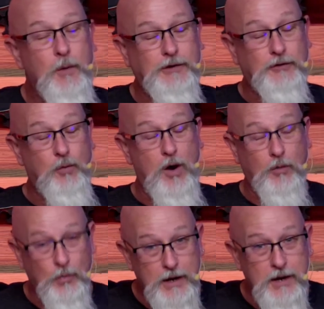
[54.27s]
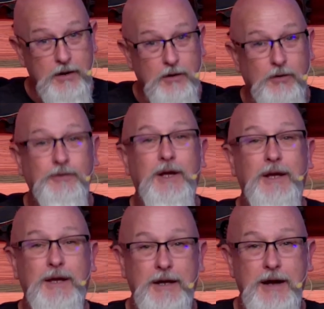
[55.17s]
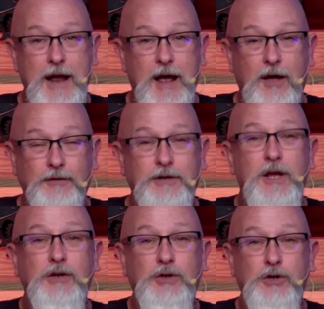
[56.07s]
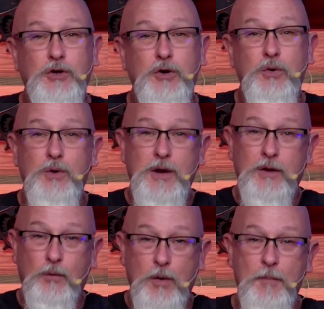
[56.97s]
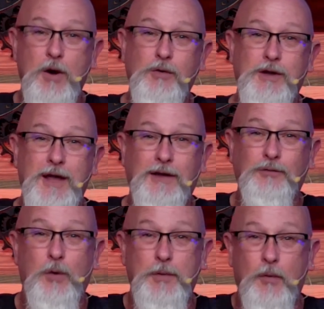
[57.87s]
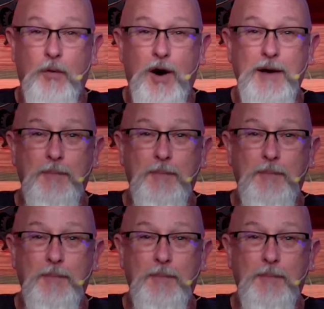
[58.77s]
which is what we use in-house to do remote guests. We'll be right